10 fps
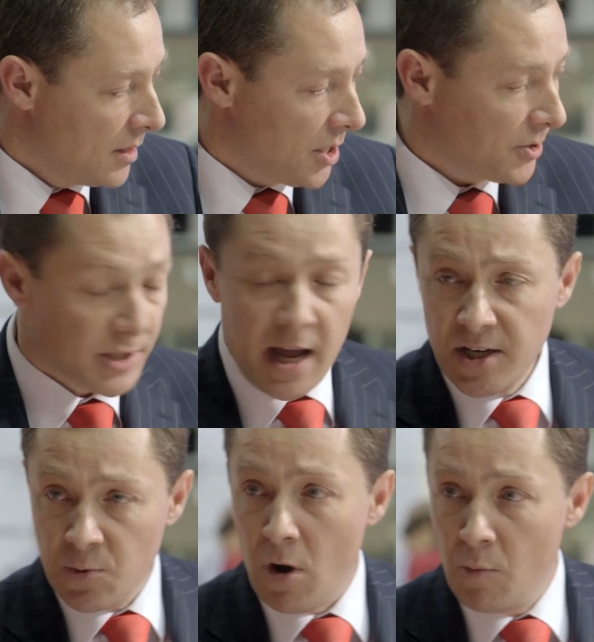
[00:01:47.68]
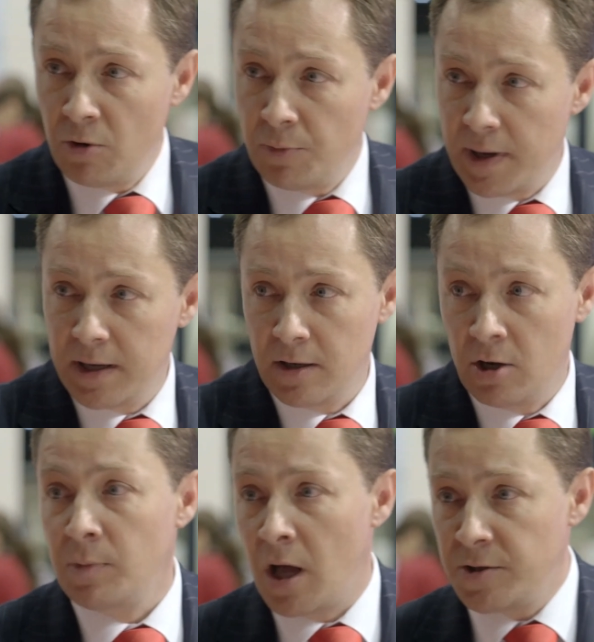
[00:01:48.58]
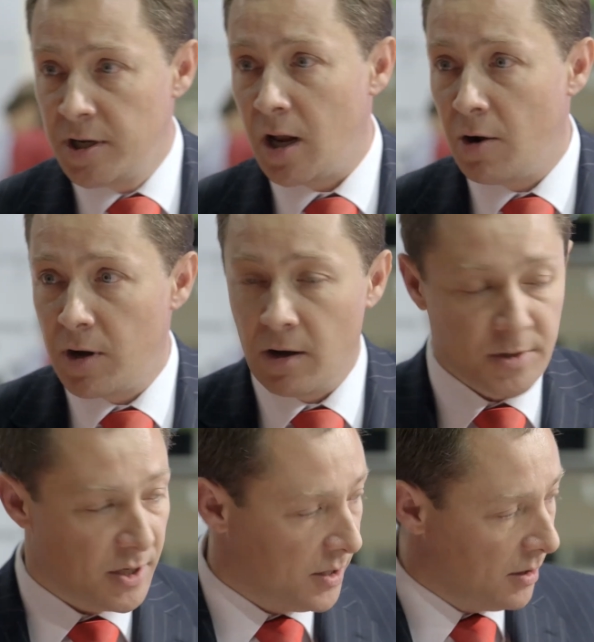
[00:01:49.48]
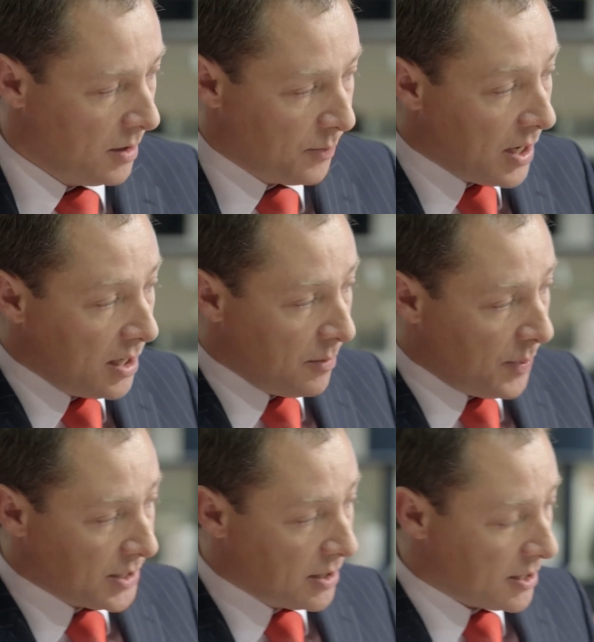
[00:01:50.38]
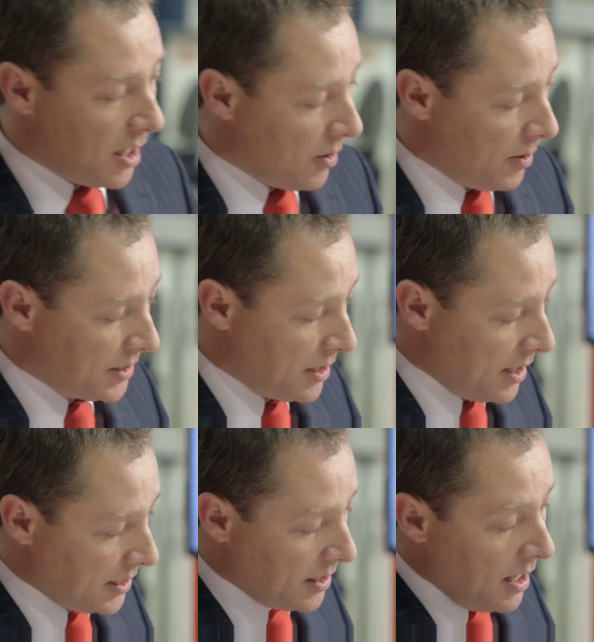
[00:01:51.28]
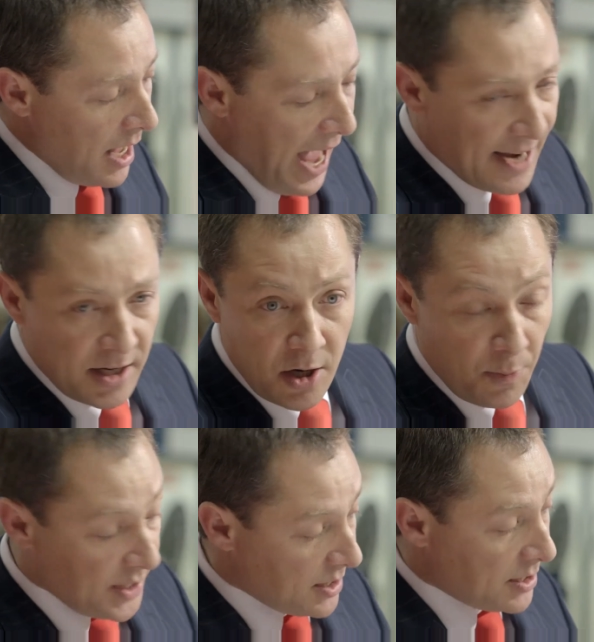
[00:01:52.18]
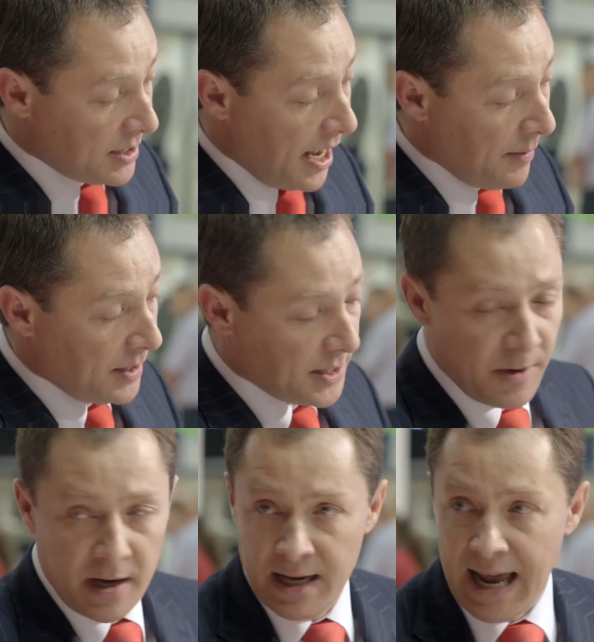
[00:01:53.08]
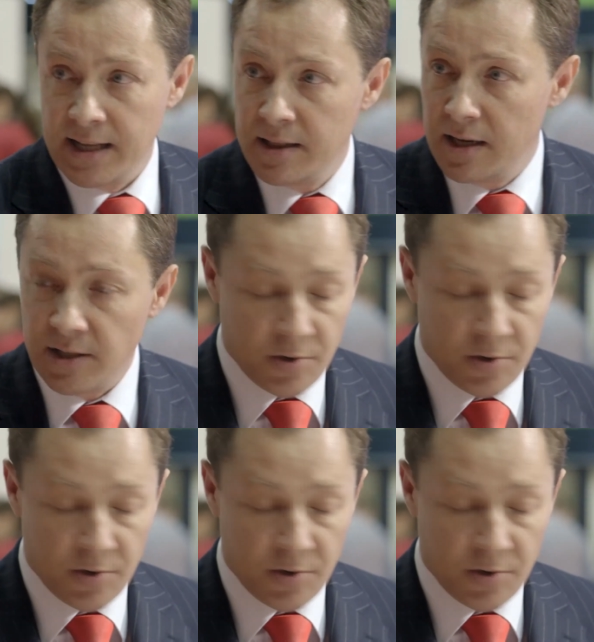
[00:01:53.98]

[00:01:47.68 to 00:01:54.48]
So stage 1 will be upload your logo. So you bring in your business logo into this, add in your business name into it, and add in the